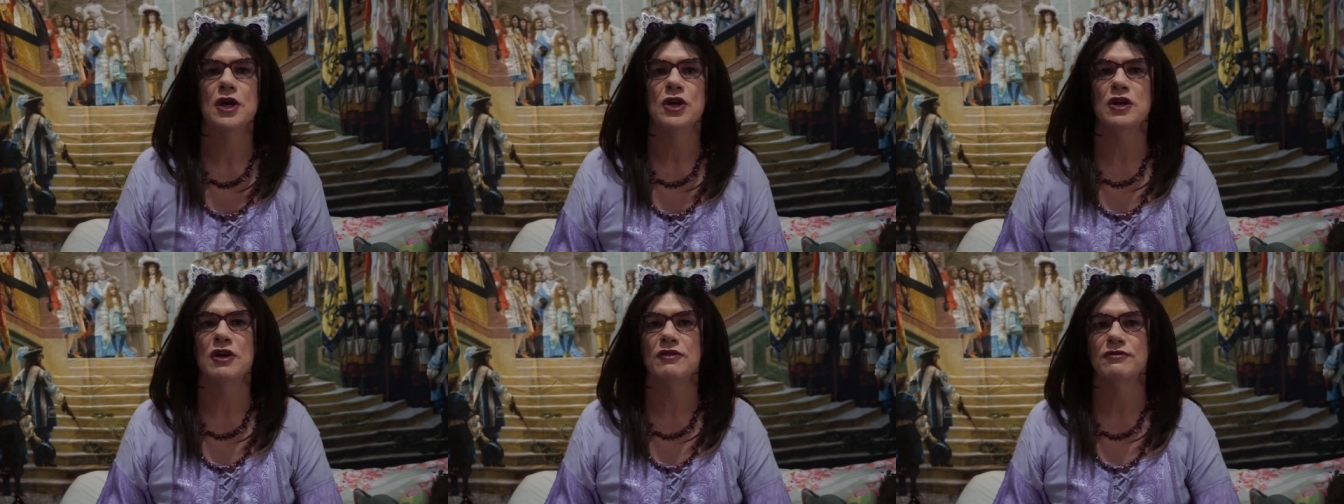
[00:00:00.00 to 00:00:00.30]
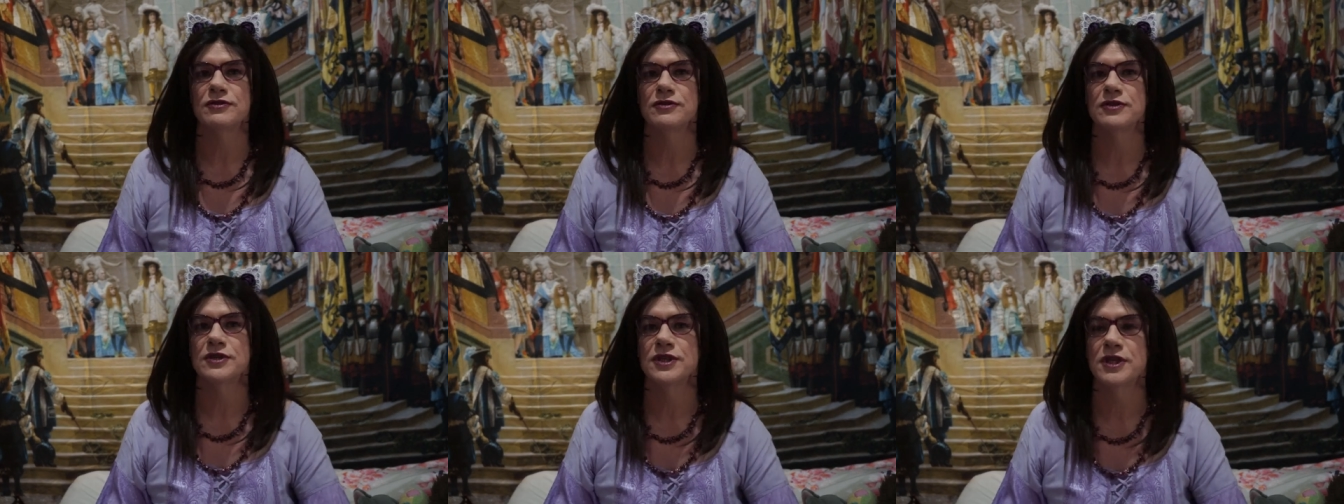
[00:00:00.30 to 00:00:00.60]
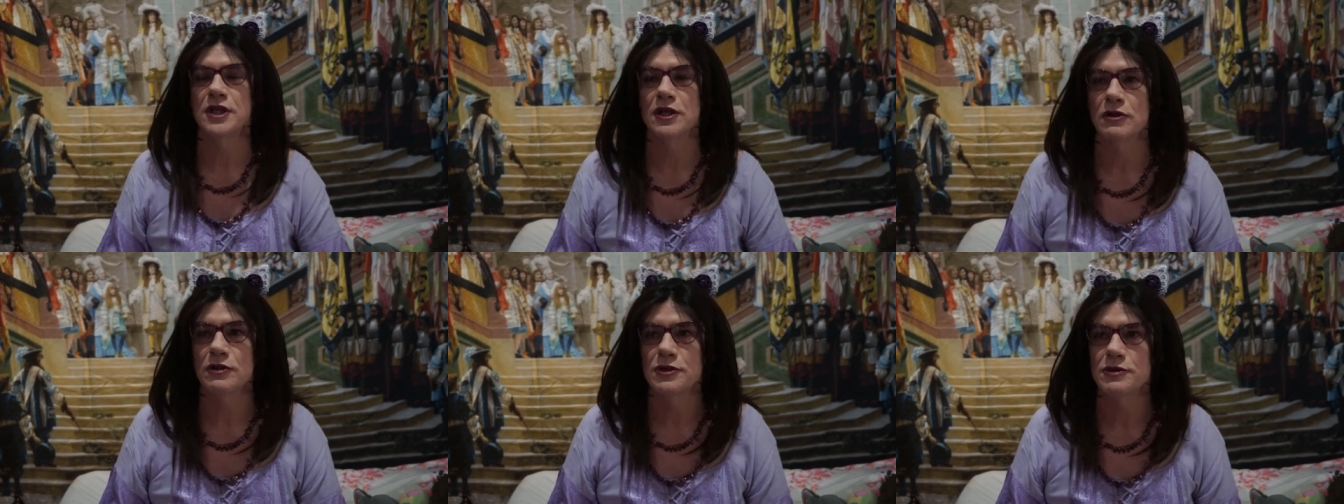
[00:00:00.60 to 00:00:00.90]
You have
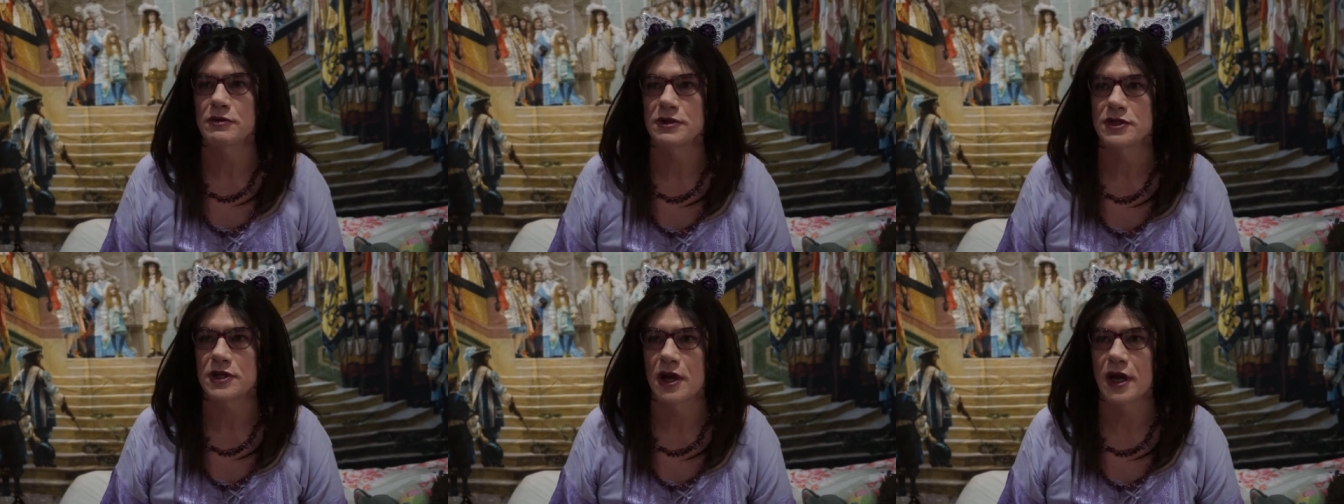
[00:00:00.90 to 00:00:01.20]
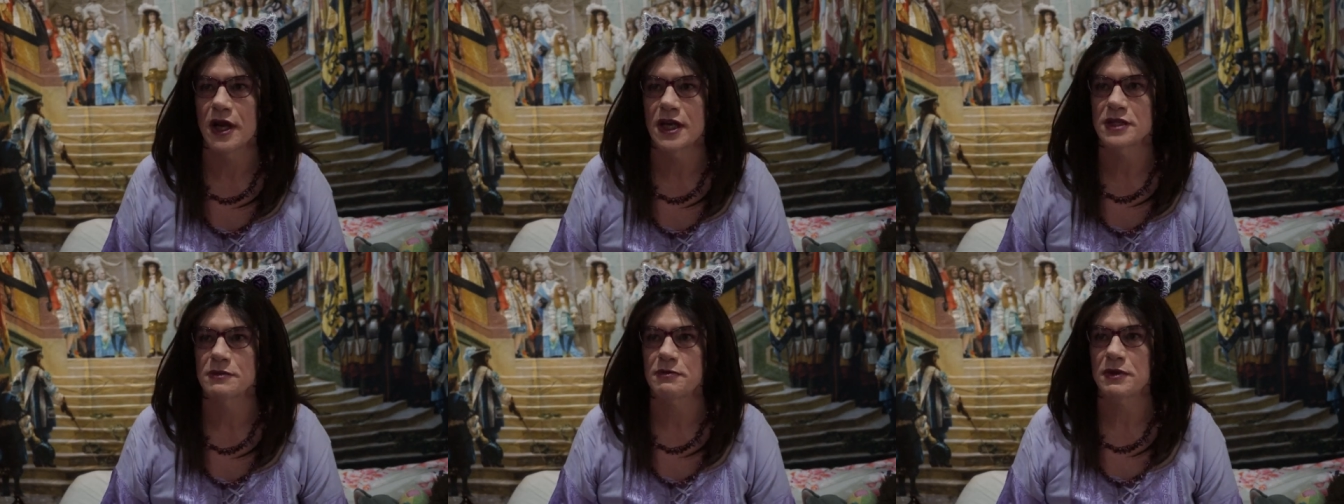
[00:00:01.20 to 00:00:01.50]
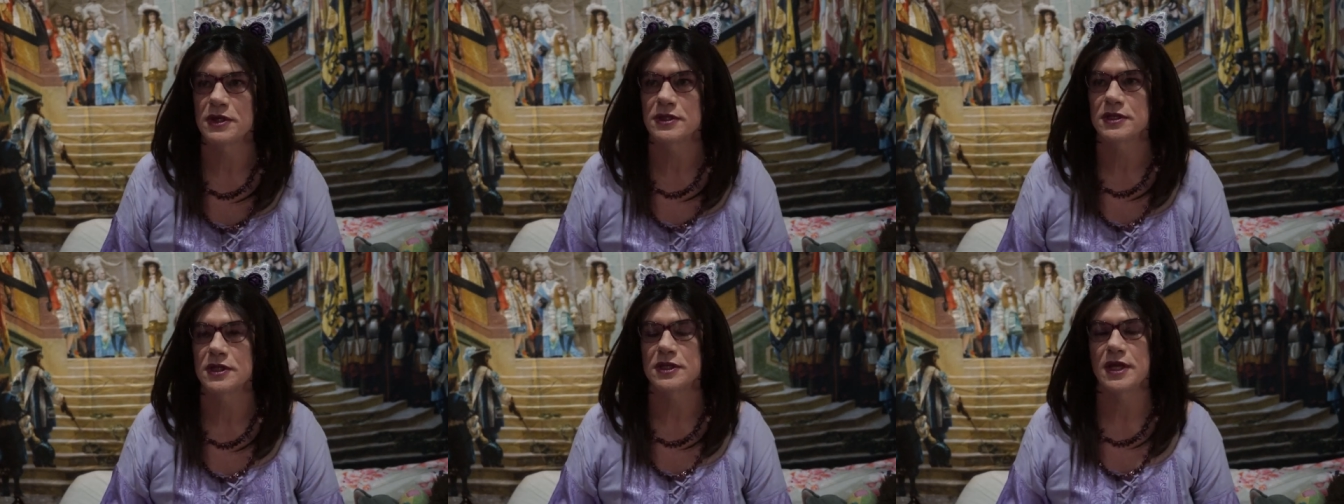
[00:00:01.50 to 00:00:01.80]
skills which are
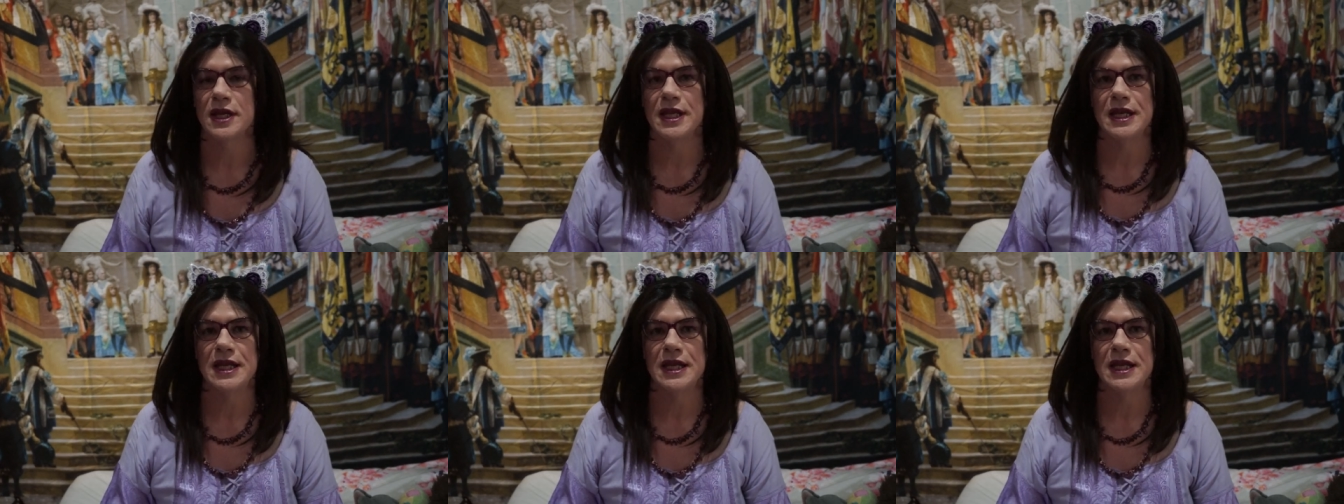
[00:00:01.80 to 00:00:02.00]
expressed as a